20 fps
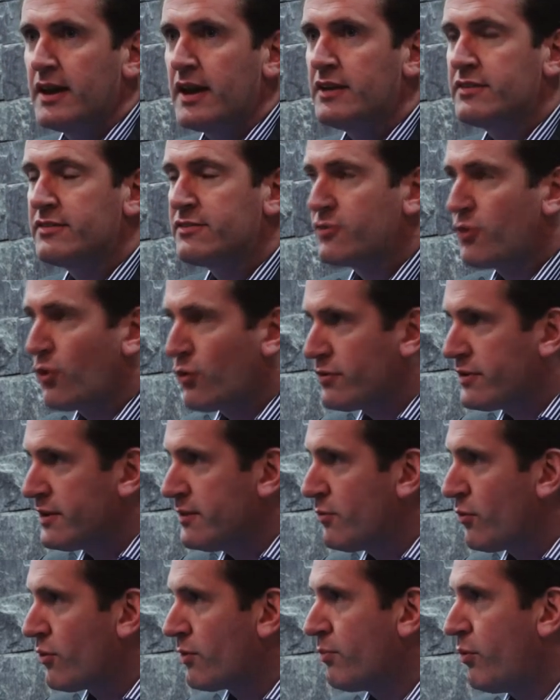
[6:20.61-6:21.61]
It's
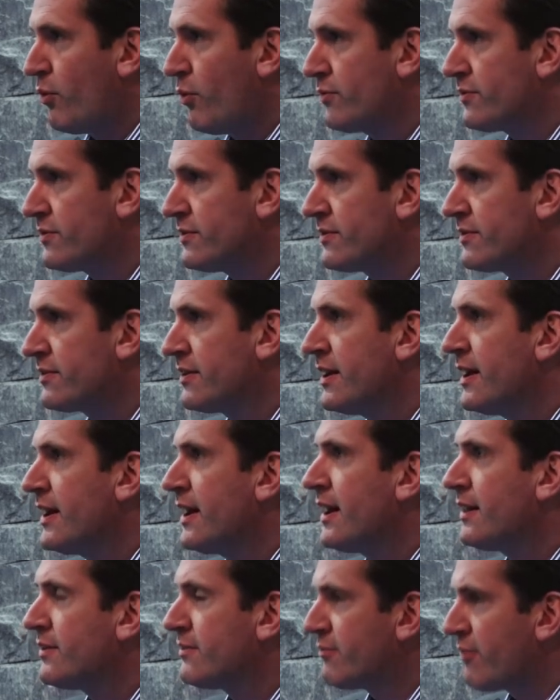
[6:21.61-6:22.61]
totally more potent.
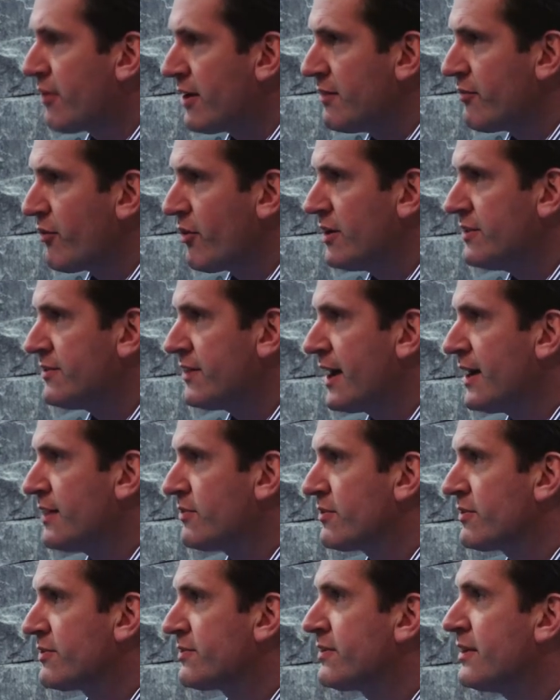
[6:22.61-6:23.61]
It's very, very
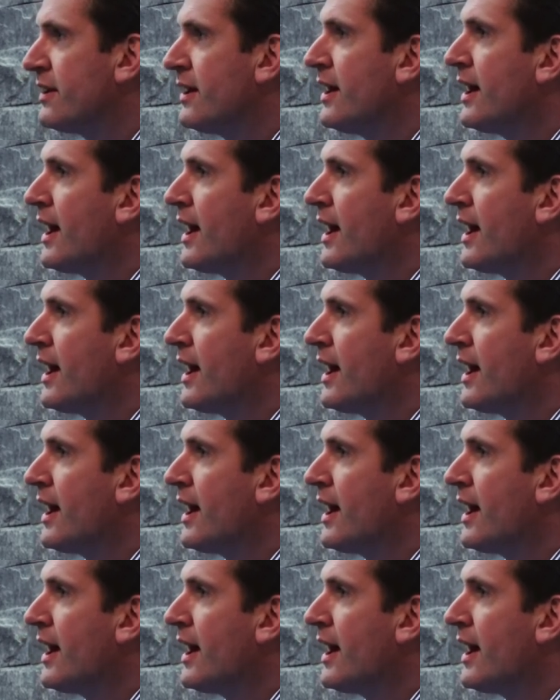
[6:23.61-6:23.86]
dangerous.